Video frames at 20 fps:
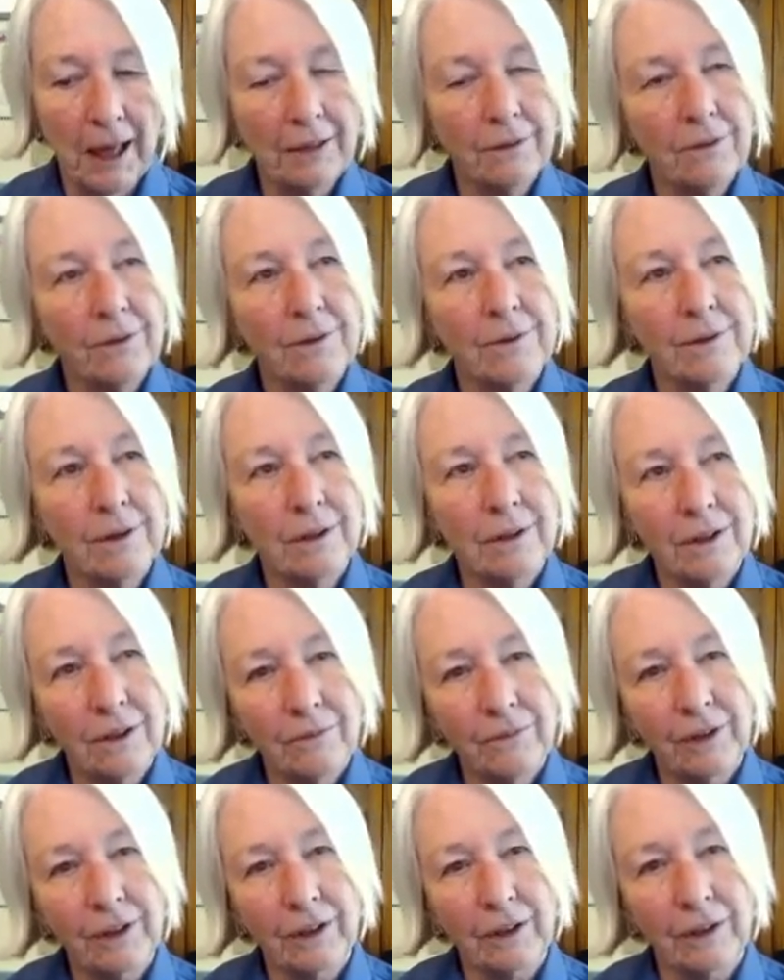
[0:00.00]
that's
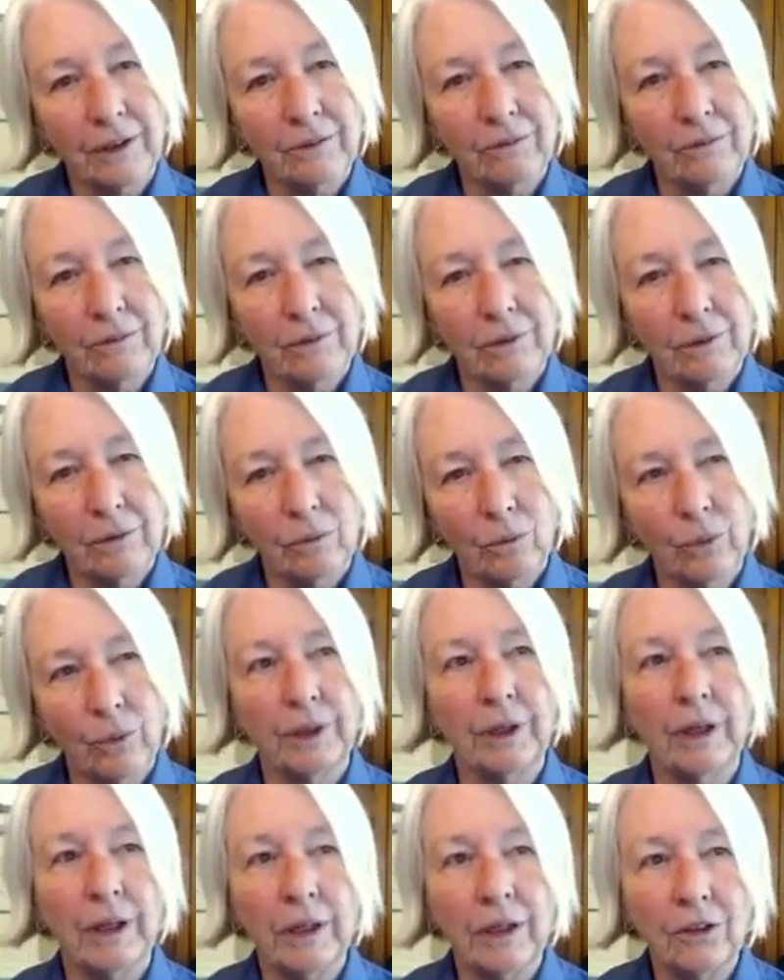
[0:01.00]
significant.
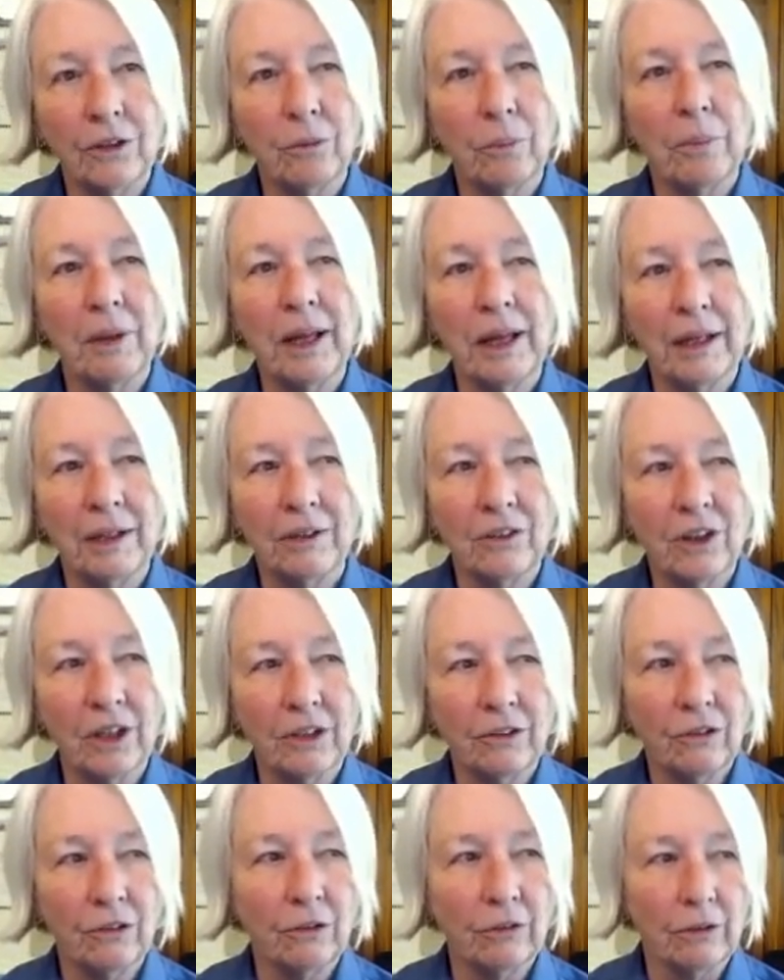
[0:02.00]
We need to pay
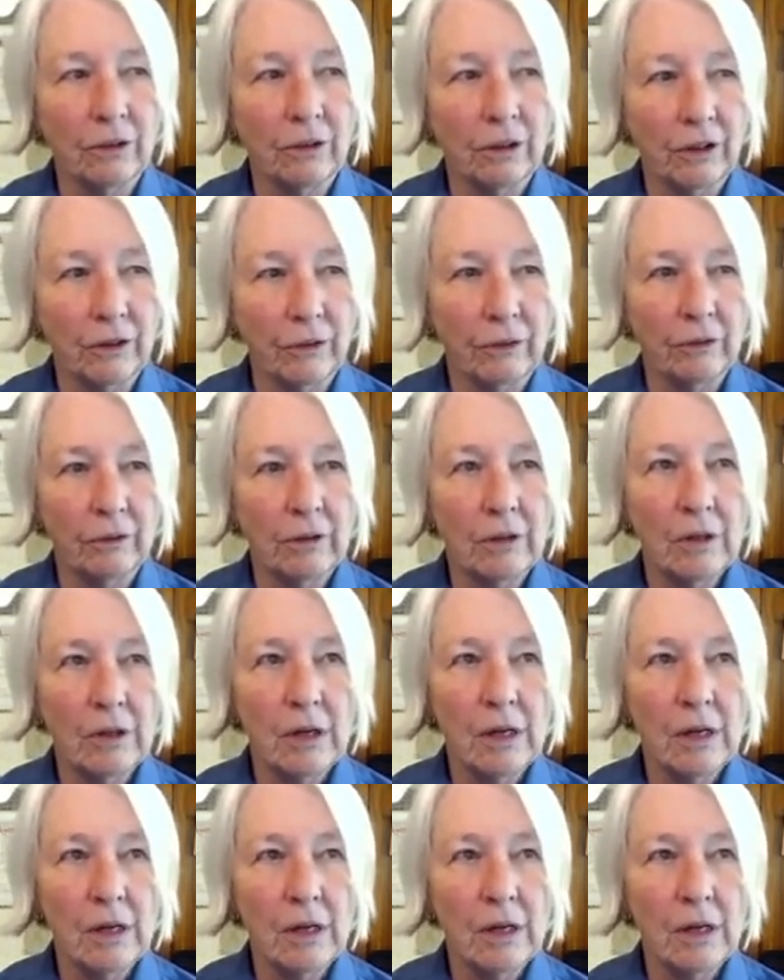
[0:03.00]
attention here.